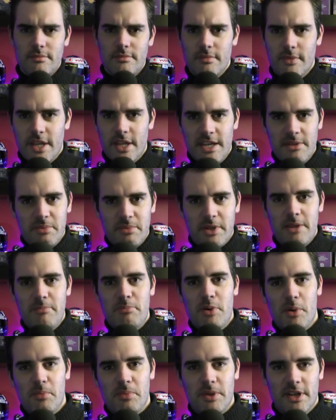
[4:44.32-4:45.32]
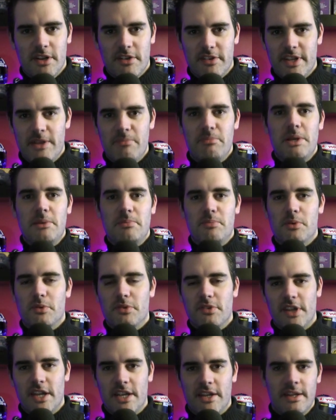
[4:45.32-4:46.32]
Then it became popular, and then people
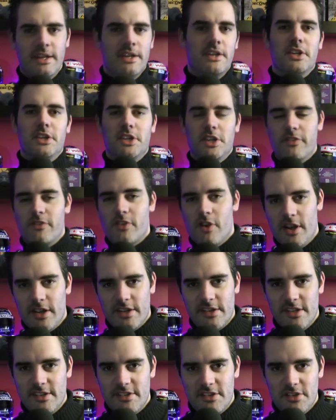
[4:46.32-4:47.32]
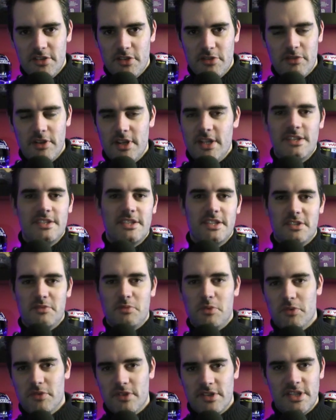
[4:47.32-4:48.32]
said, you've got access to new releases,
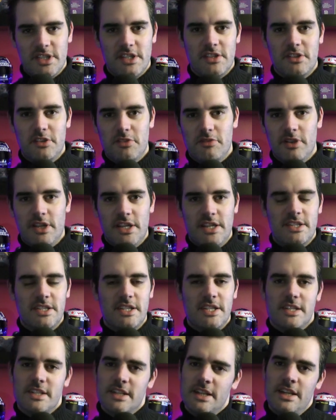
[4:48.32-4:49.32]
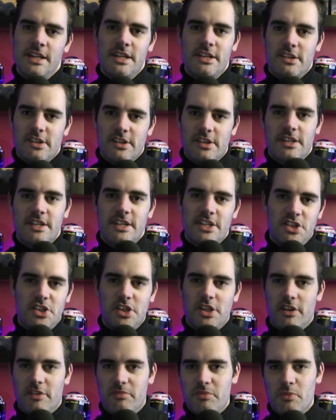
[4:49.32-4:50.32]
we want to see the new releases. So then this
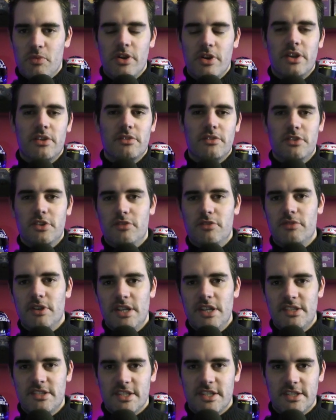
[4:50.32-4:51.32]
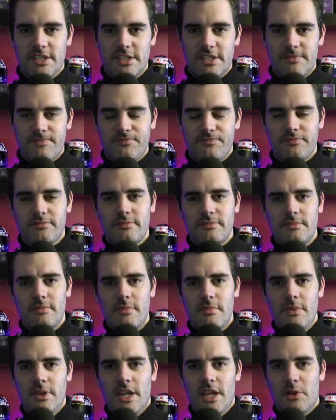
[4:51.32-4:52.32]
year I've been working on new releases.
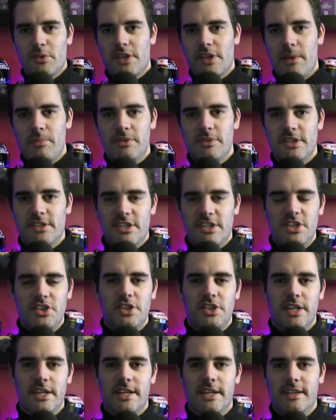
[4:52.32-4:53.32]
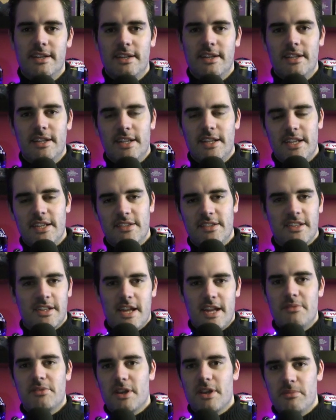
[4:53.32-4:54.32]
Now what's happened is this year is the
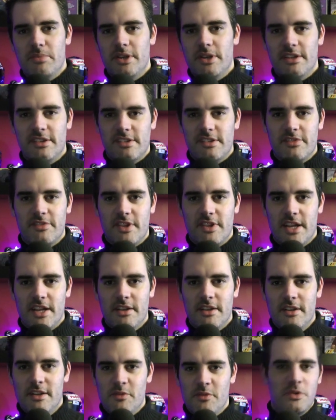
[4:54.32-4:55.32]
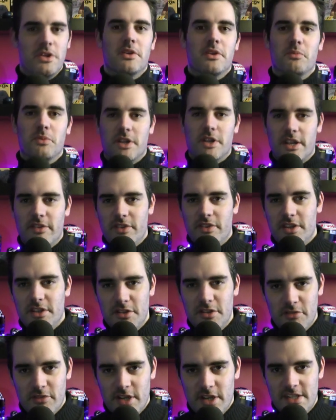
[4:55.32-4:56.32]
games companies have said, we don't want to give you the
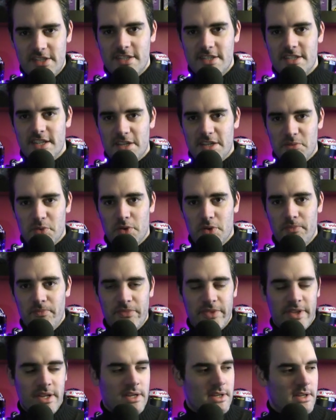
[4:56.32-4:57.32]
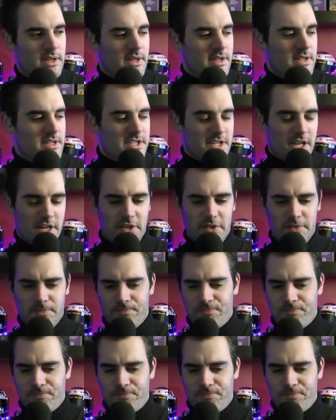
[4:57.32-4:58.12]
new releases anymore. So